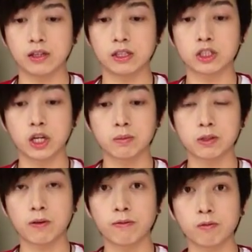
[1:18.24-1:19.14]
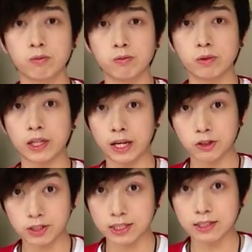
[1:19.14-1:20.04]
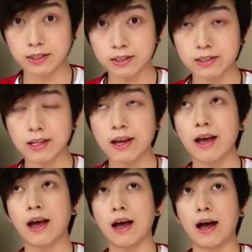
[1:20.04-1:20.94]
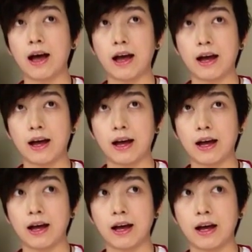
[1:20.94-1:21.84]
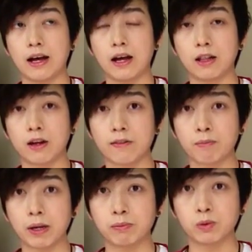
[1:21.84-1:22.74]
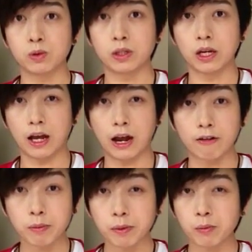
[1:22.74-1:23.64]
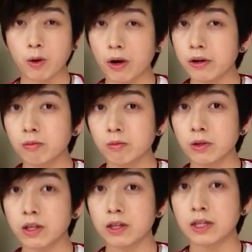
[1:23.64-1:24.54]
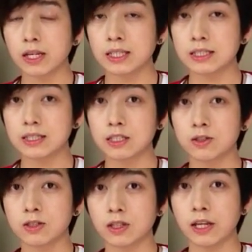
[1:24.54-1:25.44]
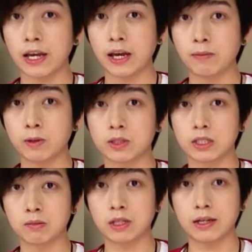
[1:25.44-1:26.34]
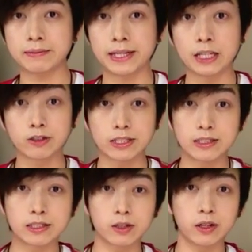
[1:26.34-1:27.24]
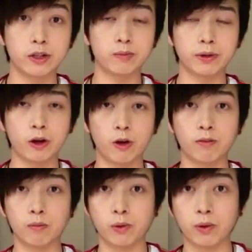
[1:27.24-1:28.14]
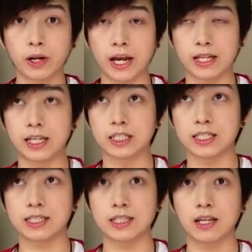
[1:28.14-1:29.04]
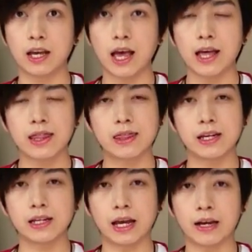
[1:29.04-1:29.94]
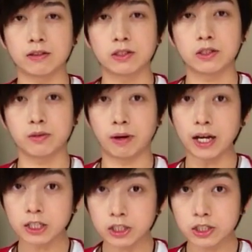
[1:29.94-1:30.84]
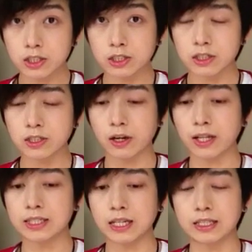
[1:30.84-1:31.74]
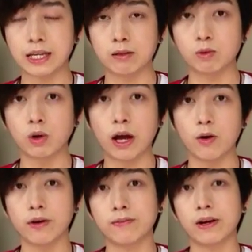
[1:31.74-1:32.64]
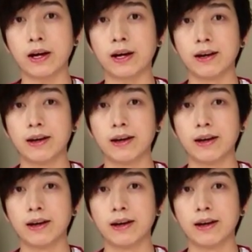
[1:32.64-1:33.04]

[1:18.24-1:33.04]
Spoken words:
In terms of with hairdressers, a lot of people are a bit worried with thinning scissors used on their hair because sometimes hairdressers go a little bit overboard and they just thin out too much, so that's understandable. However,